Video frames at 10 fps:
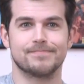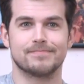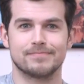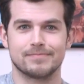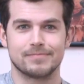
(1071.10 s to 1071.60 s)

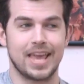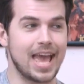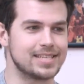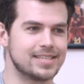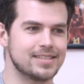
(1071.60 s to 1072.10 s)

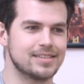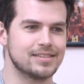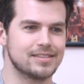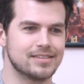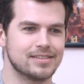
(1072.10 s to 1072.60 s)

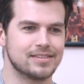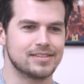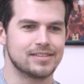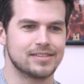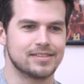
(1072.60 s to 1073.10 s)

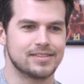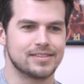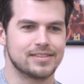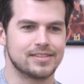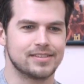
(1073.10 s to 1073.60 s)

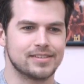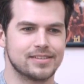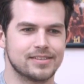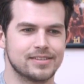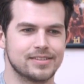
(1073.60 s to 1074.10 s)

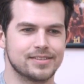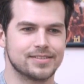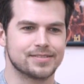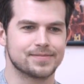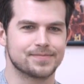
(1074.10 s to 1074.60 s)

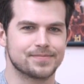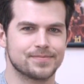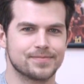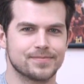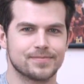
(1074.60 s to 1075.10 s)

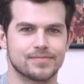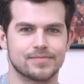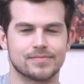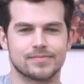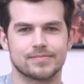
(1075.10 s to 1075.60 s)

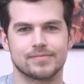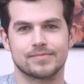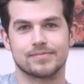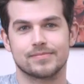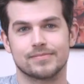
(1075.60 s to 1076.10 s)

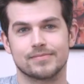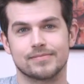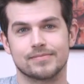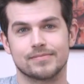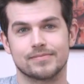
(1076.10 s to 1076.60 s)

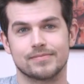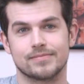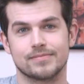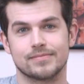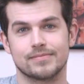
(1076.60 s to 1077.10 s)

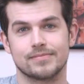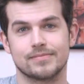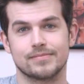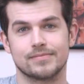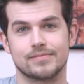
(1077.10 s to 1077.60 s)

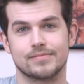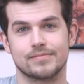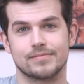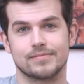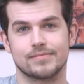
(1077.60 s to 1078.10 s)

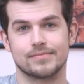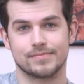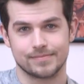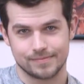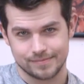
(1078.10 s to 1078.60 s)

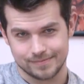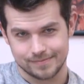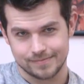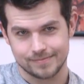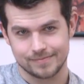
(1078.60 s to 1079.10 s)
[no speech]